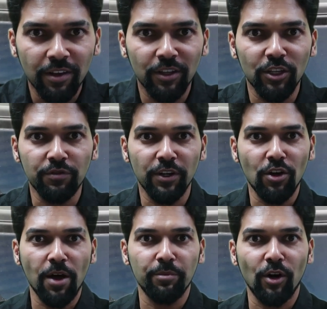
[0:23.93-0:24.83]
In this
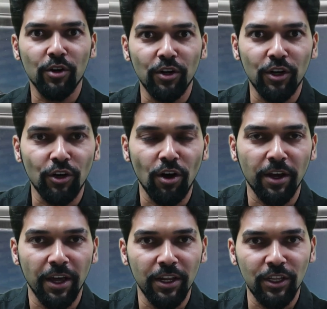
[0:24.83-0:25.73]
video, I'm not gonna
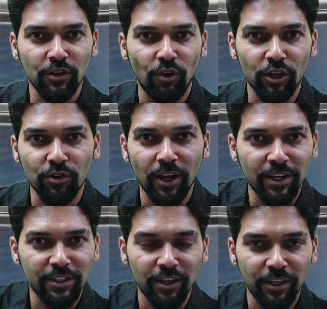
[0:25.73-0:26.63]
talk anything what you
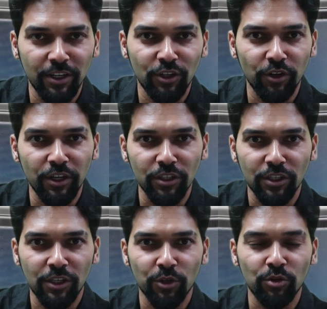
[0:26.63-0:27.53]
guys learn in your
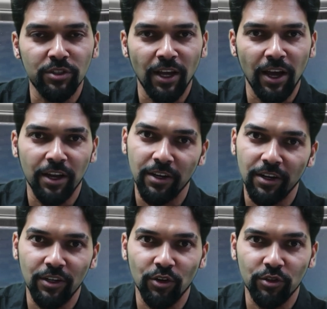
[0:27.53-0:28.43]
institutes and
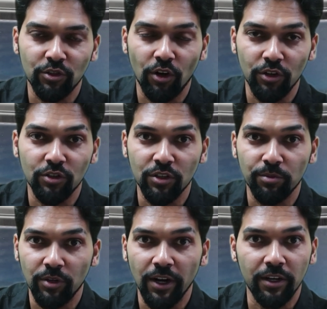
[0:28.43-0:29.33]
on your
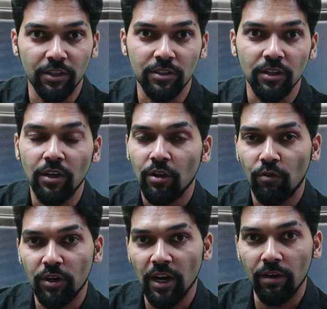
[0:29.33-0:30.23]
simulators,
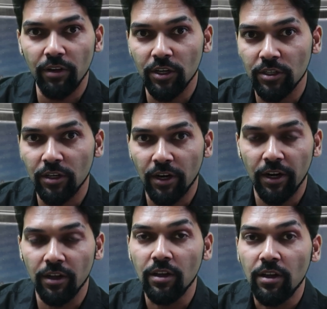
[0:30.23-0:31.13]
what navigation
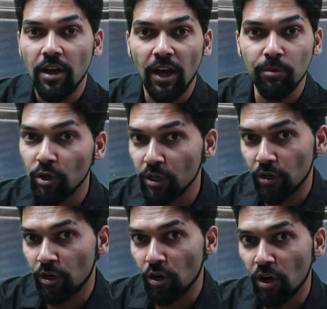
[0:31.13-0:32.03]
training. I'm only
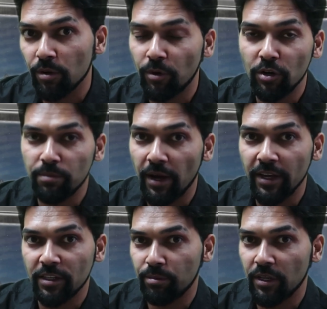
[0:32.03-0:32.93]
gonna talk about my
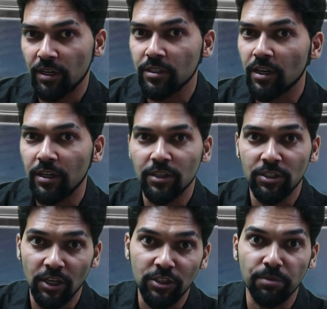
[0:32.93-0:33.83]
experience, and it is
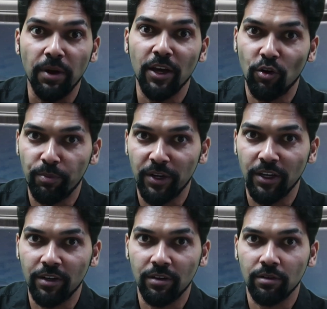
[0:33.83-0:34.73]
just my
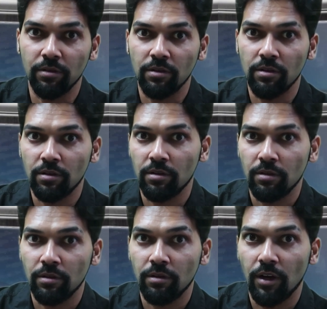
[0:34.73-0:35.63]
opinion.
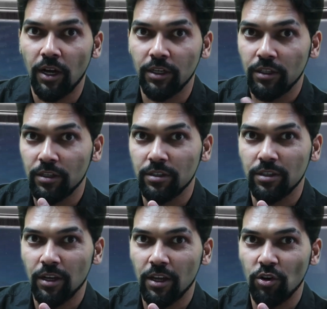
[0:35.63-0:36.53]
I think this
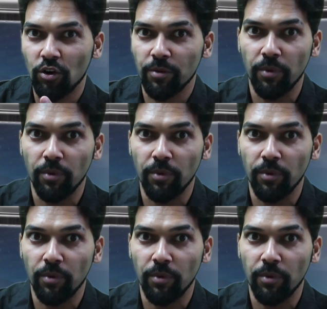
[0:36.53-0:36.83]
is again not